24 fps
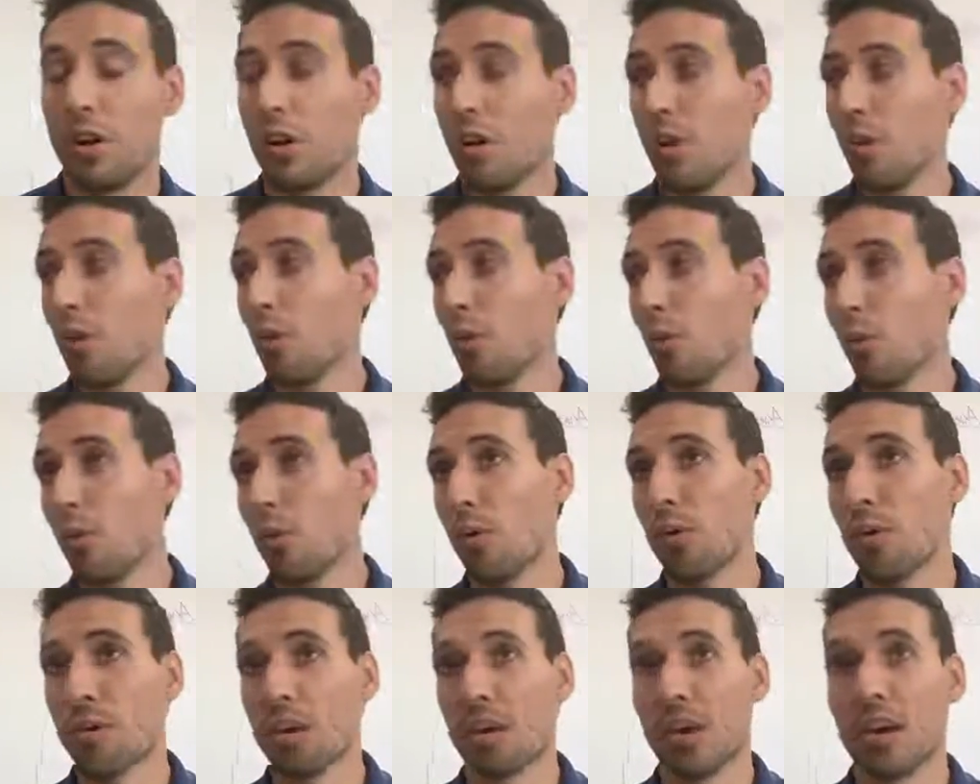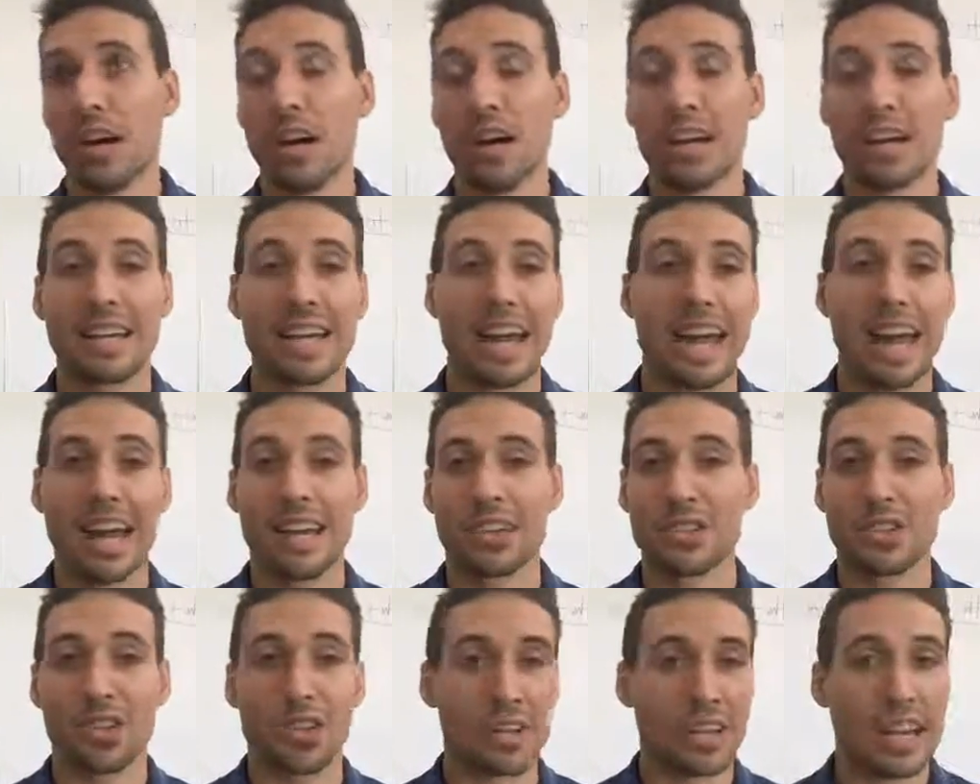or
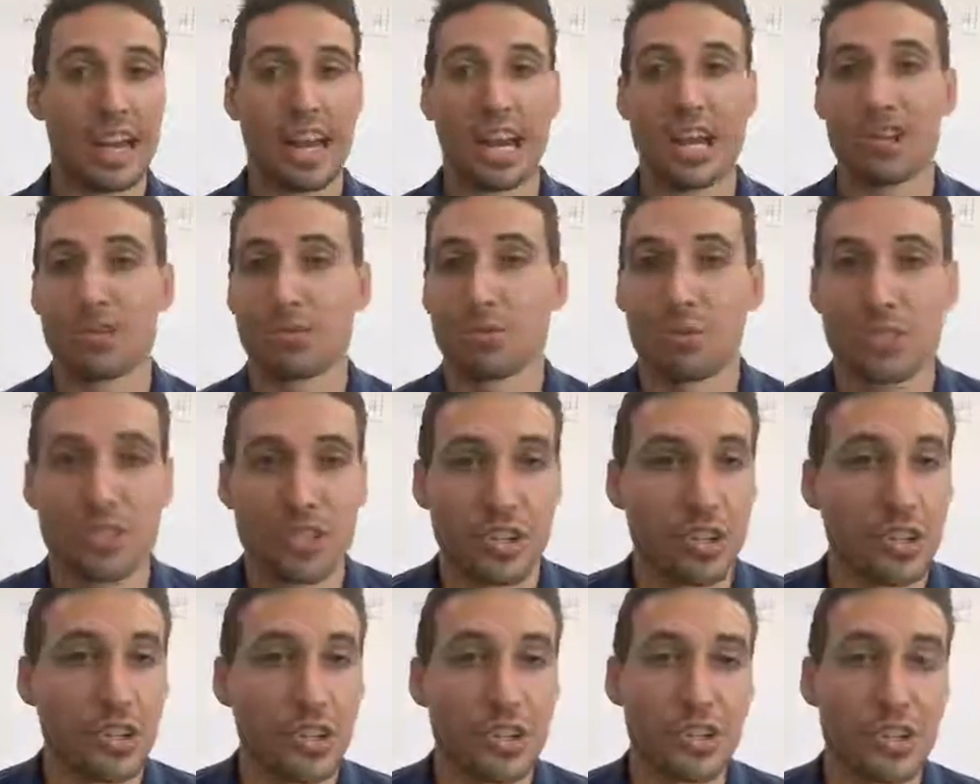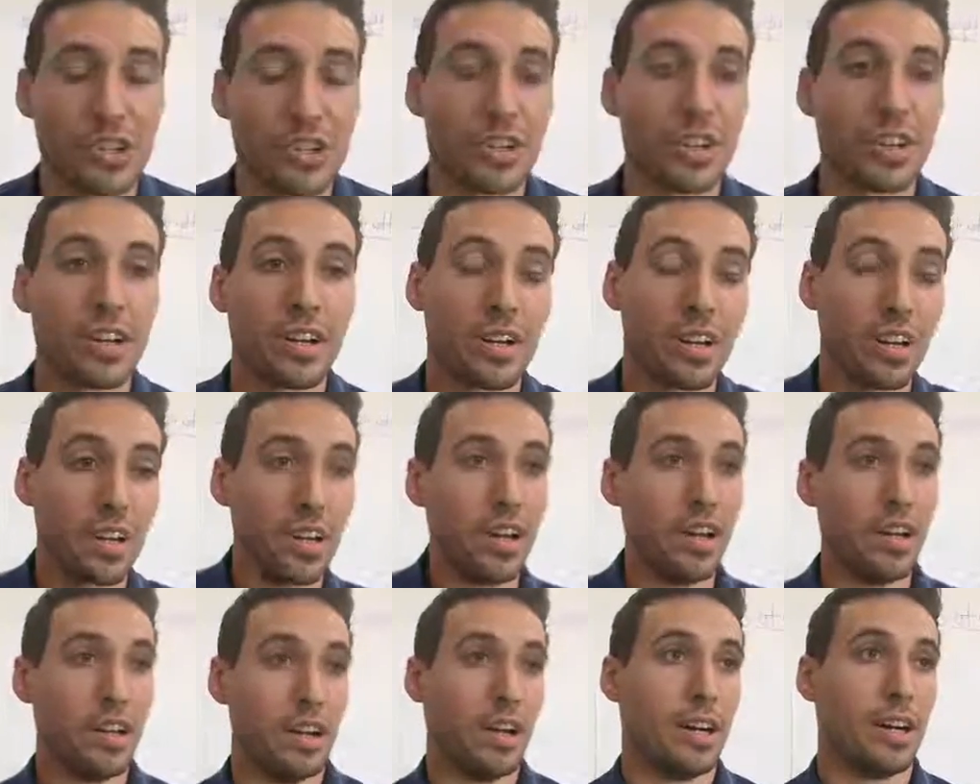cash on cash return,
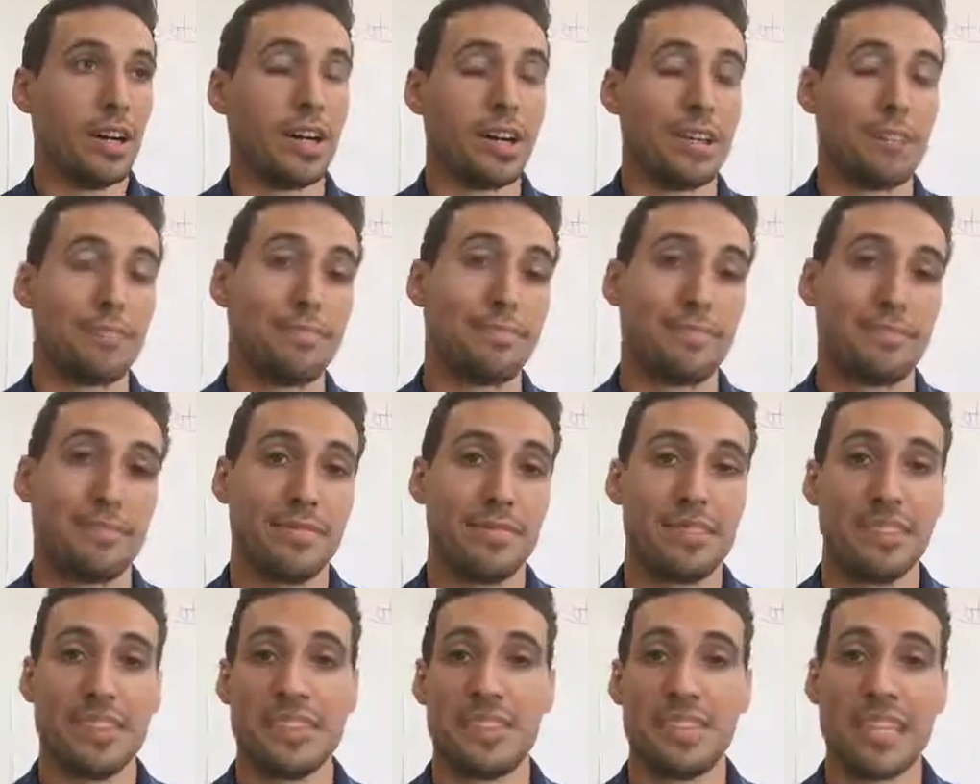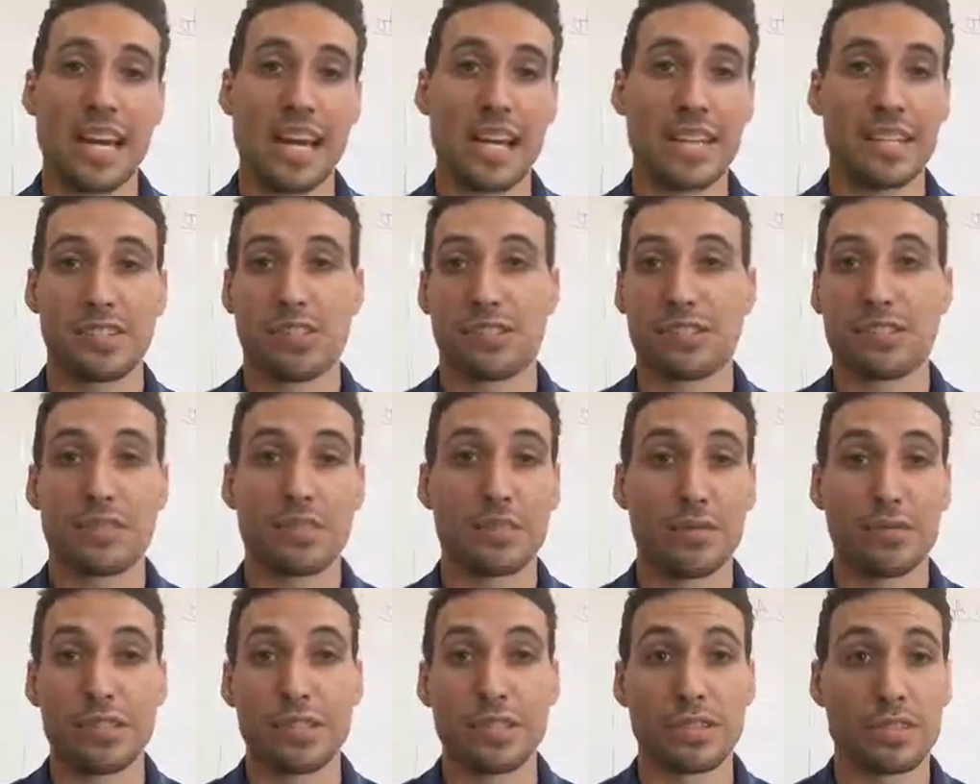debt
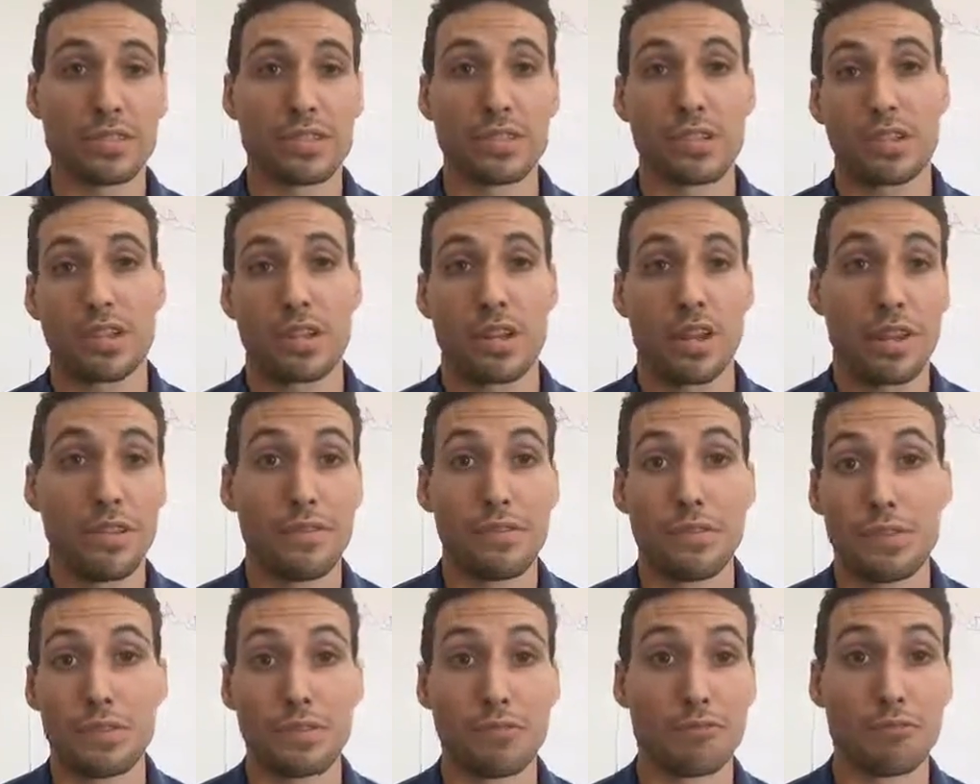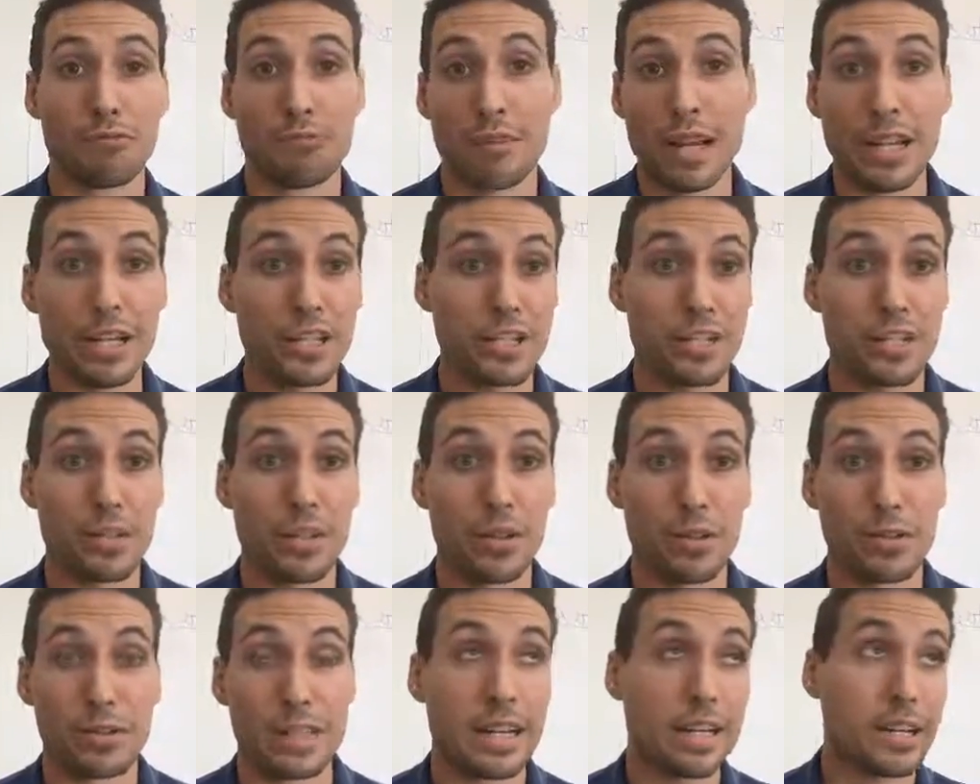service coverage
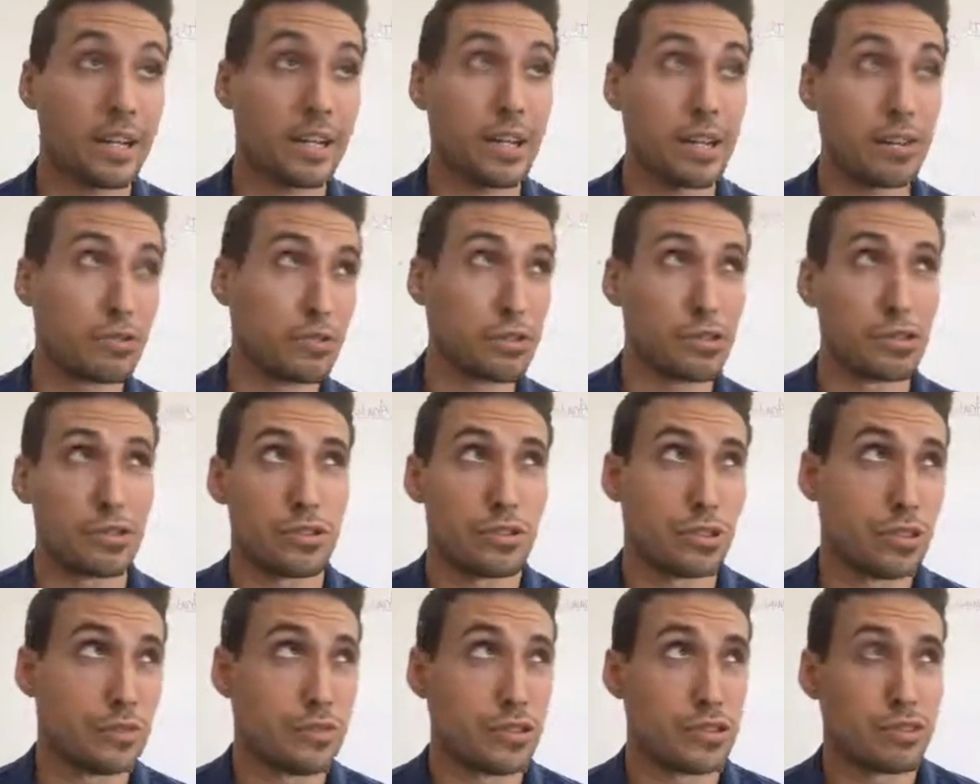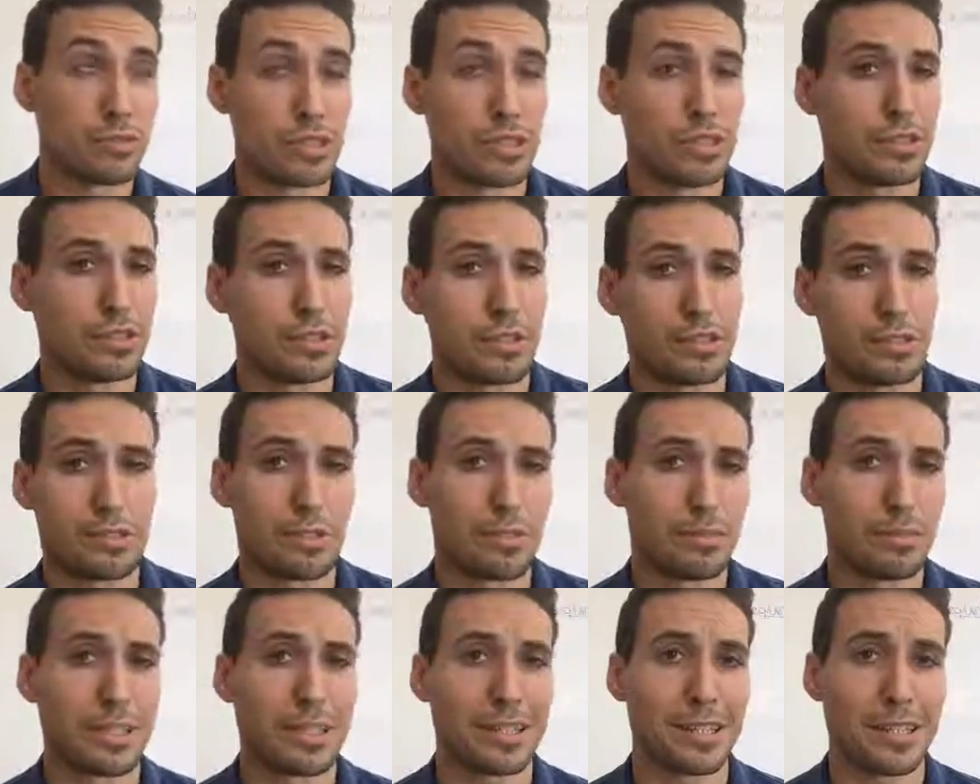ratio, debt coverage service ratio, or
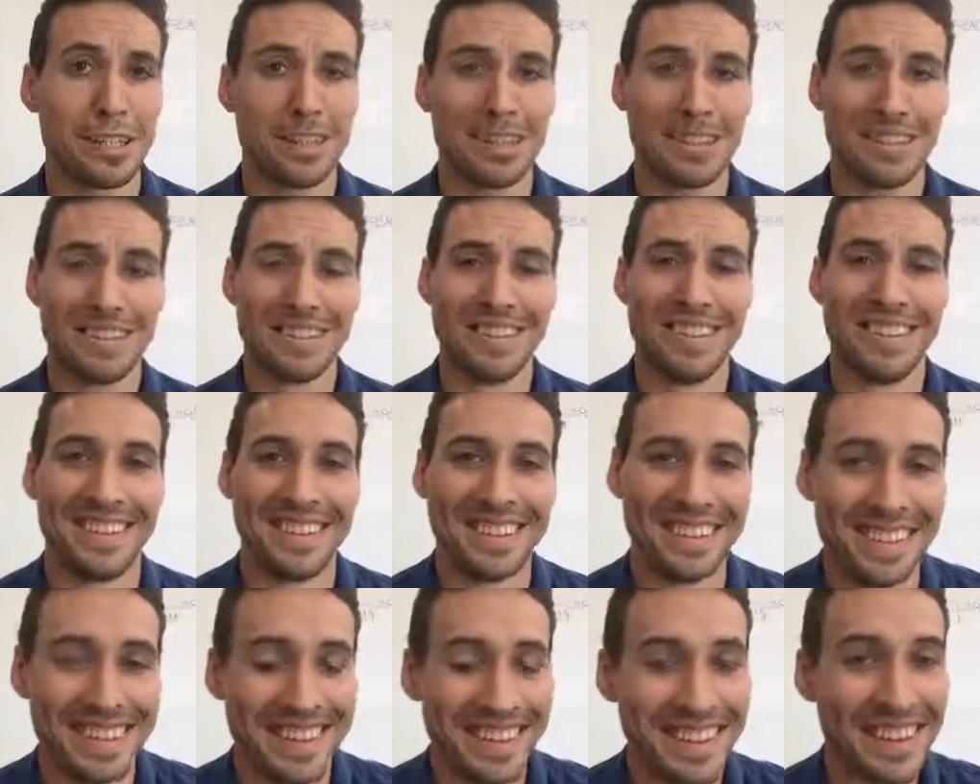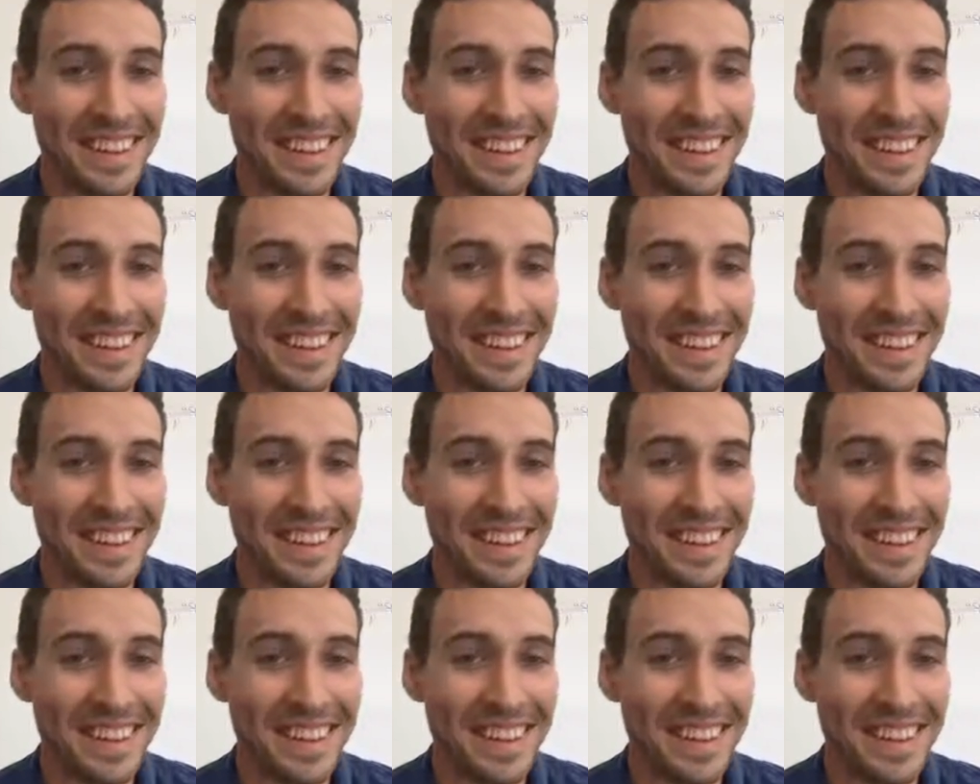something like that.